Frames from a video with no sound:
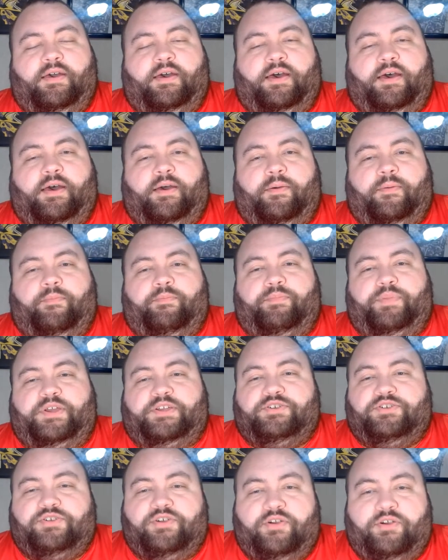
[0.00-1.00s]
Uh,
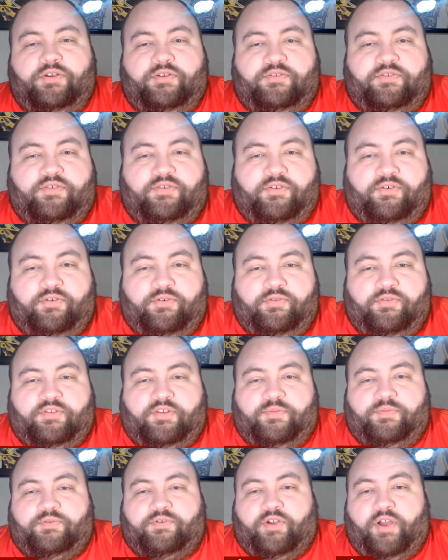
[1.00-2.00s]
be sure to
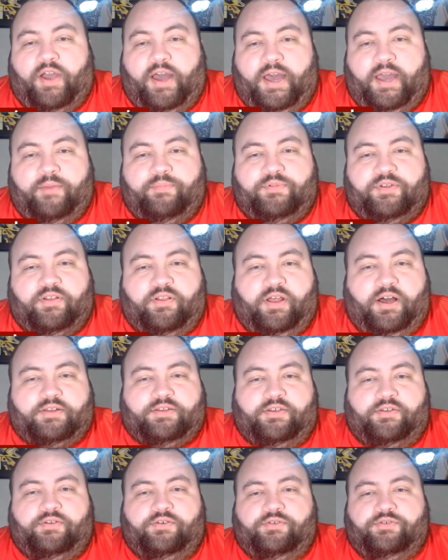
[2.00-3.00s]
subscribe to
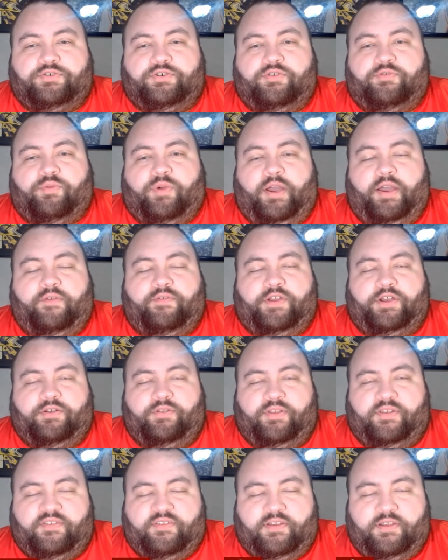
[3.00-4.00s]
Locked On Hoosiers wherever
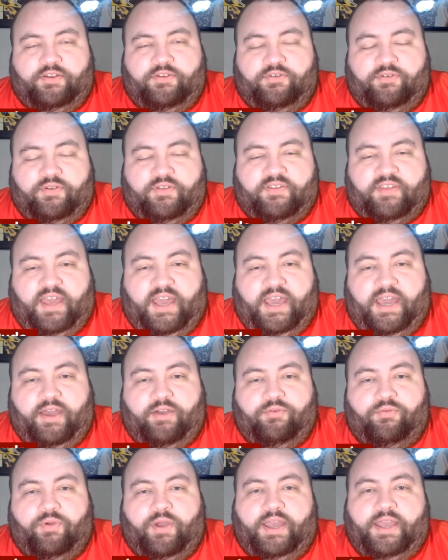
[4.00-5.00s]
you're listening to us
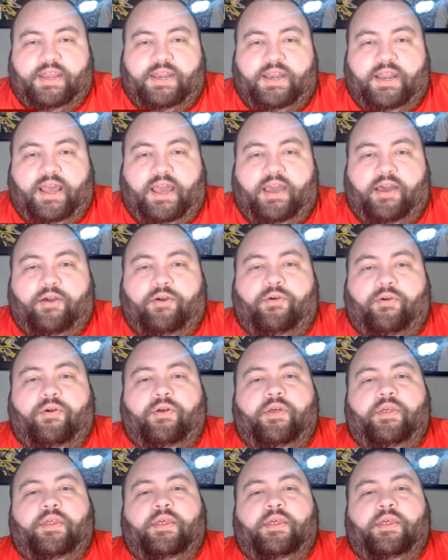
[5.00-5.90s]
at right now.